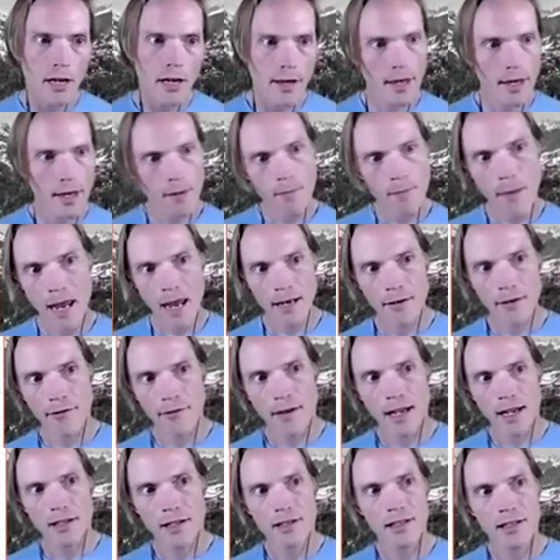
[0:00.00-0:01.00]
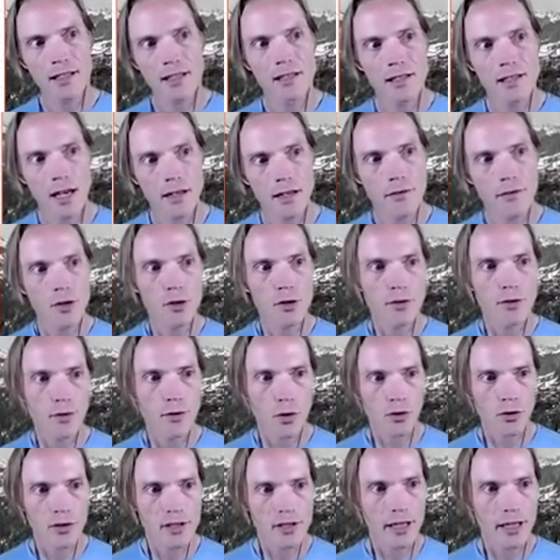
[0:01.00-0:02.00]
then manifests inside of those
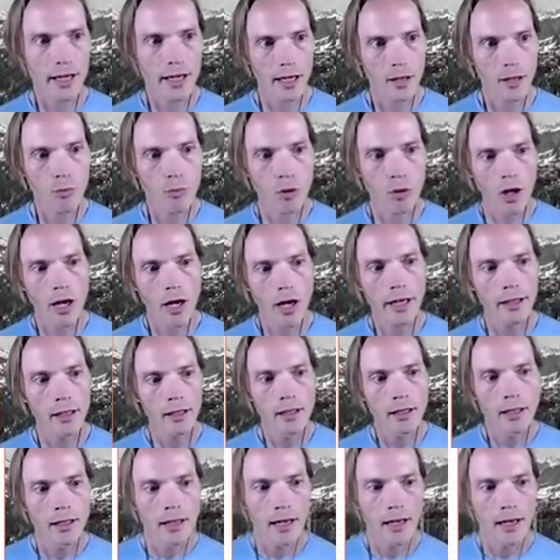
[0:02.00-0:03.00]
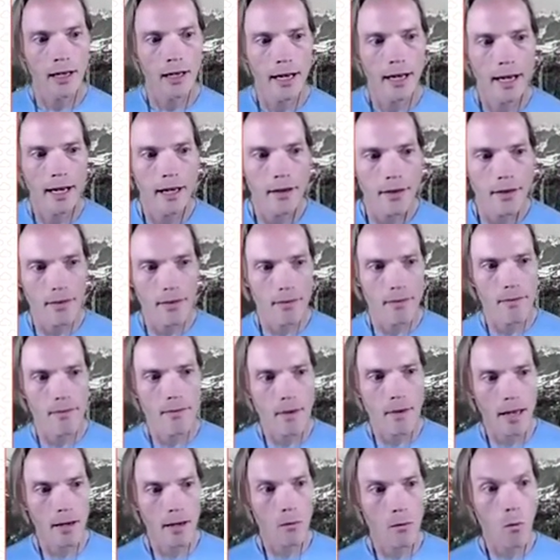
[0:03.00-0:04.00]
folders that get applied. And
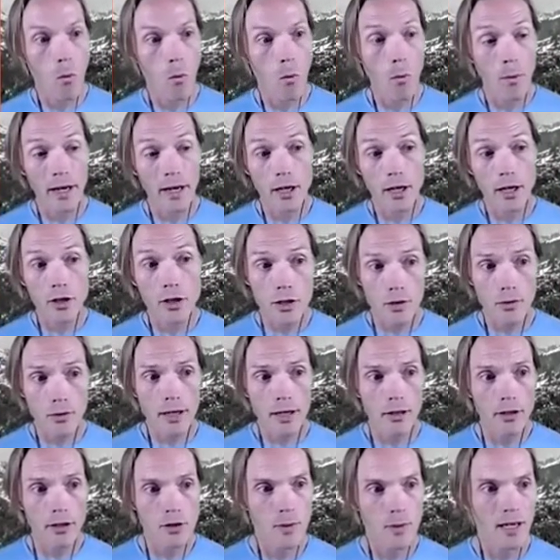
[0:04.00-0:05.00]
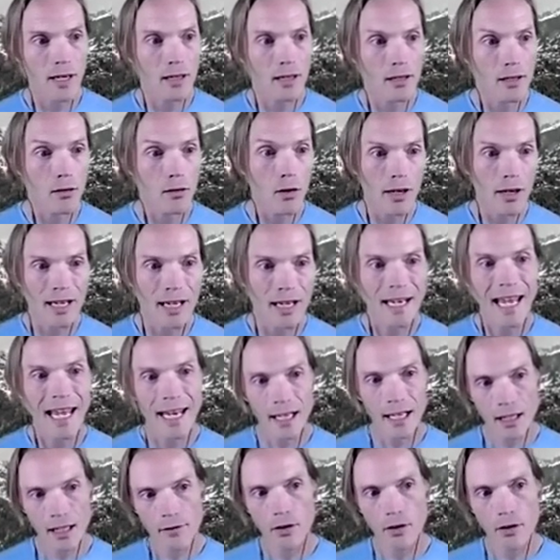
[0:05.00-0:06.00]
what we can do here is we can look at
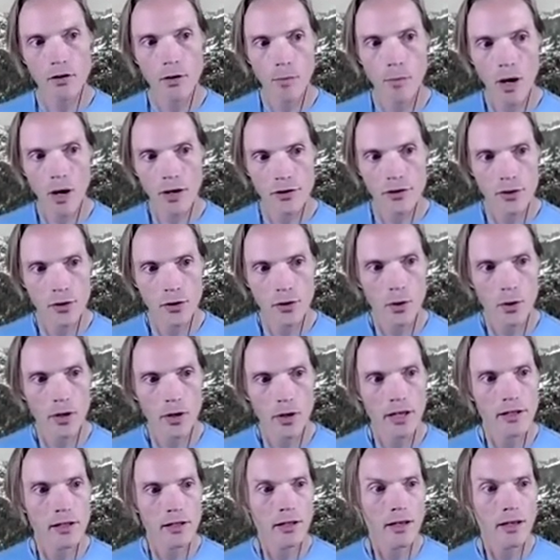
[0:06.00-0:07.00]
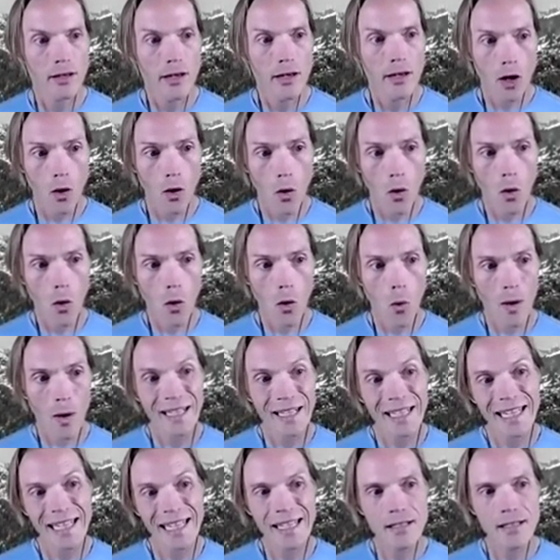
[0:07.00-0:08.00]
any of our repositories and quite
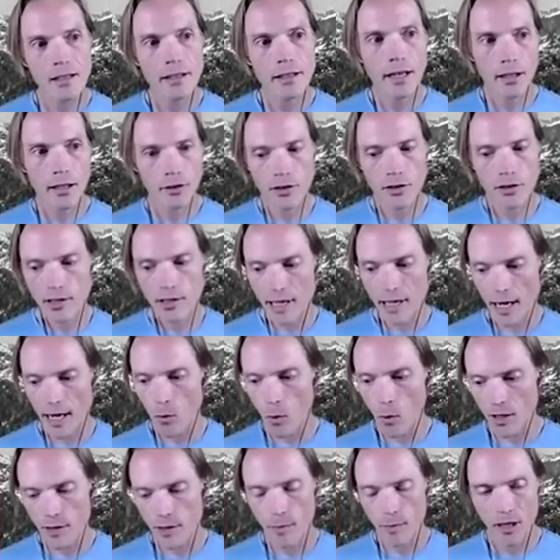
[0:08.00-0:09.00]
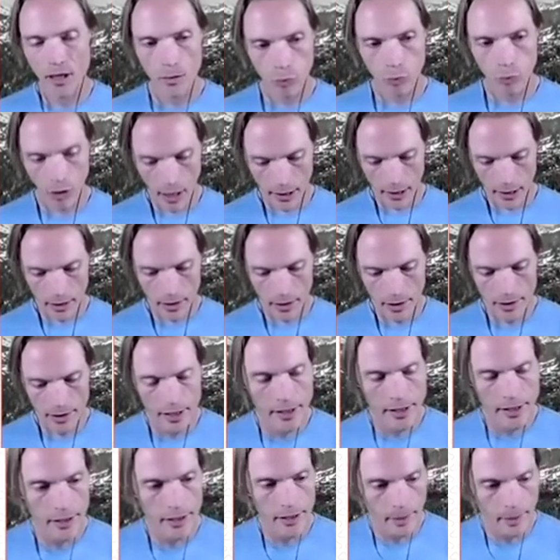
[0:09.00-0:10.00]
easily understand what's been applied to the system.